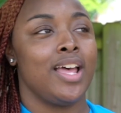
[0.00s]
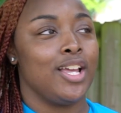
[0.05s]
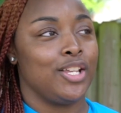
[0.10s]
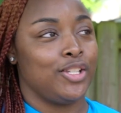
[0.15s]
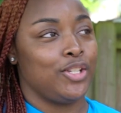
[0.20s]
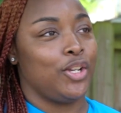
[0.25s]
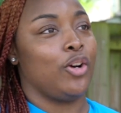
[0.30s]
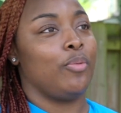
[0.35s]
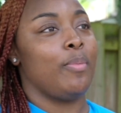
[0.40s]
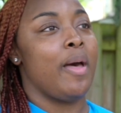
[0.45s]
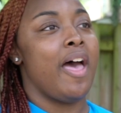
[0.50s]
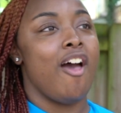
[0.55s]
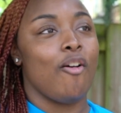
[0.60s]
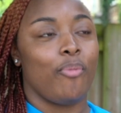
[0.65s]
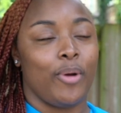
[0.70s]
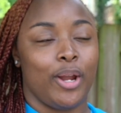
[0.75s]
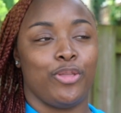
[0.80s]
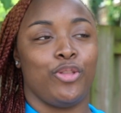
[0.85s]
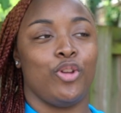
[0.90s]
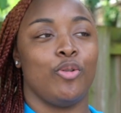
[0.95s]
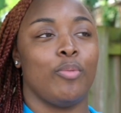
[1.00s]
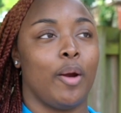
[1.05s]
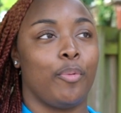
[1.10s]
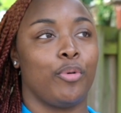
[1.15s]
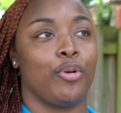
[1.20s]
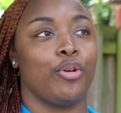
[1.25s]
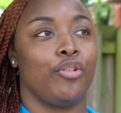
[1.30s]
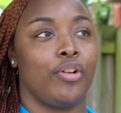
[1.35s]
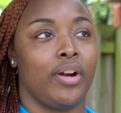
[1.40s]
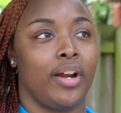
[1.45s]
So I'm halfway through my
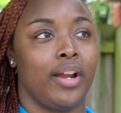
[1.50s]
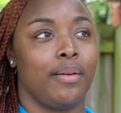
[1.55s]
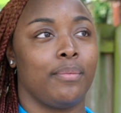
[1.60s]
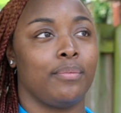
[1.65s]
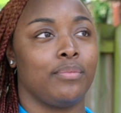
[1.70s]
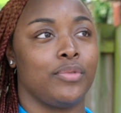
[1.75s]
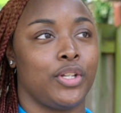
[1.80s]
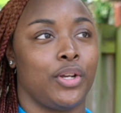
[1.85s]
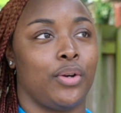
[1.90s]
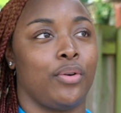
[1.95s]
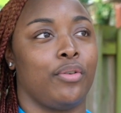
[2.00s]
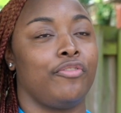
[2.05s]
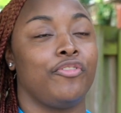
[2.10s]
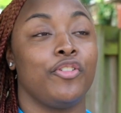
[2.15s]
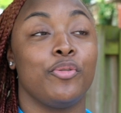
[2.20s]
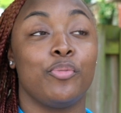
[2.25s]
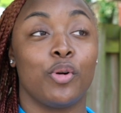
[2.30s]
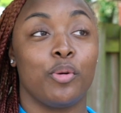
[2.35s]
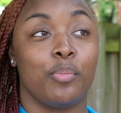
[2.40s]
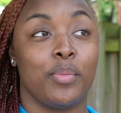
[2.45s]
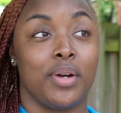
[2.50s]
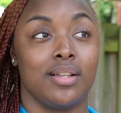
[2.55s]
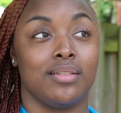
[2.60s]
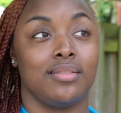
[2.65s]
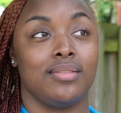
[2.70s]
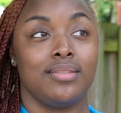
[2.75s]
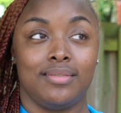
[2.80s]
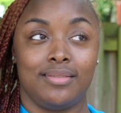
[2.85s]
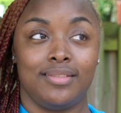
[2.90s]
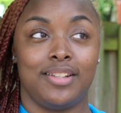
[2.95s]
program, so a few more
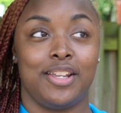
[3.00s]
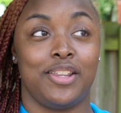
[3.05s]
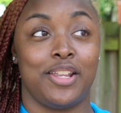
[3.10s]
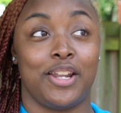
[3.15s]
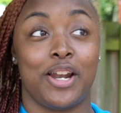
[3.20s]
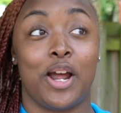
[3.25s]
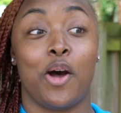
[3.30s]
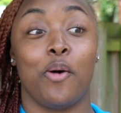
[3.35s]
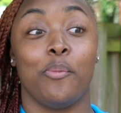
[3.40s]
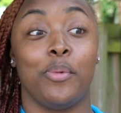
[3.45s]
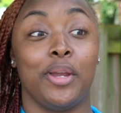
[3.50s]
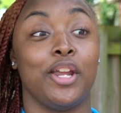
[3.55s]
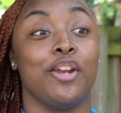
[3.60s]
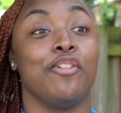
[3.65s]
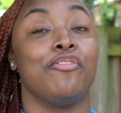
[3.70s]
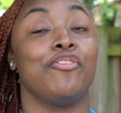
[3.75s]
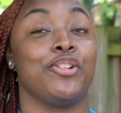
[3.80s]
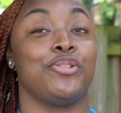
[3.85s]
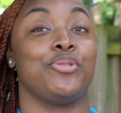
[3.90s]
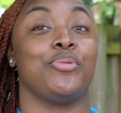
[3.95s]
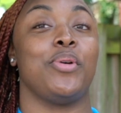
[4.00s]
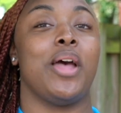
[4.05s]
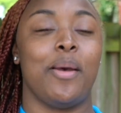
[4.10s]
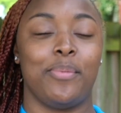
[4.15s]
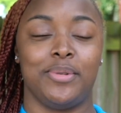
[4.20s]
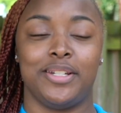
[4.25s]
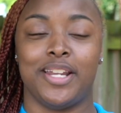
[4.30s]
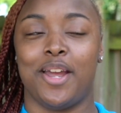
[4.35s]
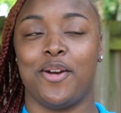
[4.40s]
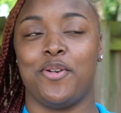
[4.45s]
months, and then I'll be an official
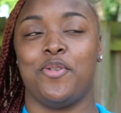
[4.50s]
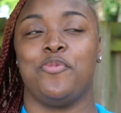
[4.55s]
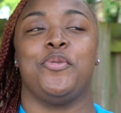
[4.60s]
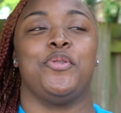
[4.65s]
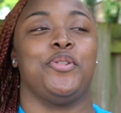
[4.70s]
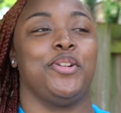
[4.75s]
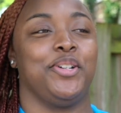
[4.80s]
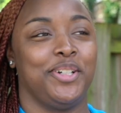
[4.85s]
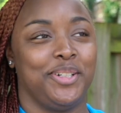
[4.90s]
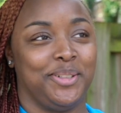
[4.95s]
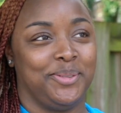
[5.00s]
Habitat homeowner.